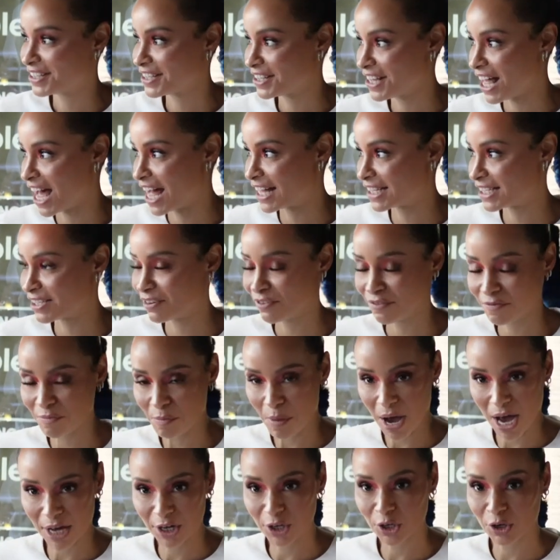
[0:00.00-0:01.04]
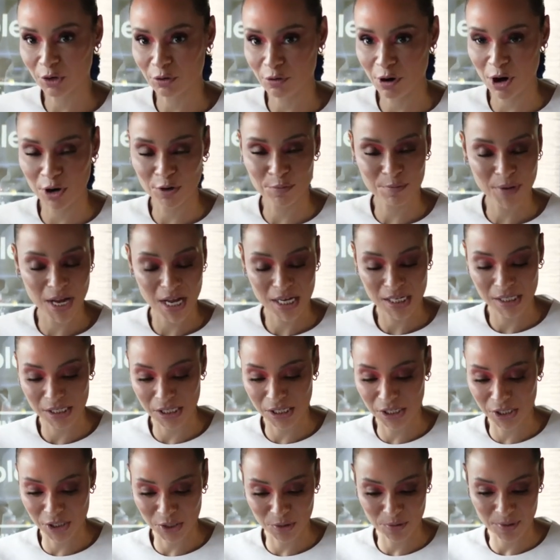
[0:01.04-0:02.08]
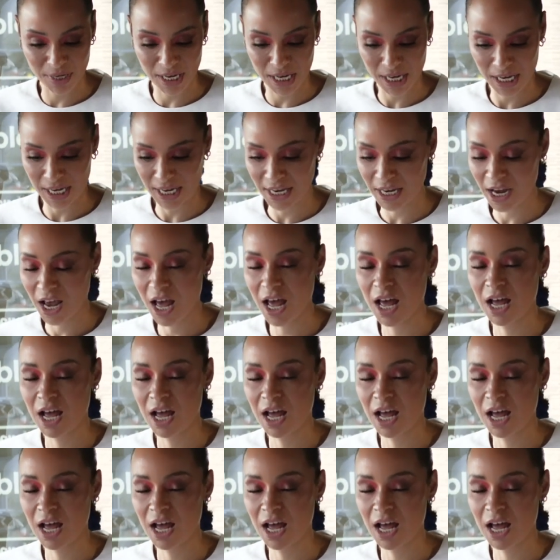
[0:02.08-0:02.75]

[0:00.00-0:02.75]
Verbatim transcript: lots of monochrome suiting,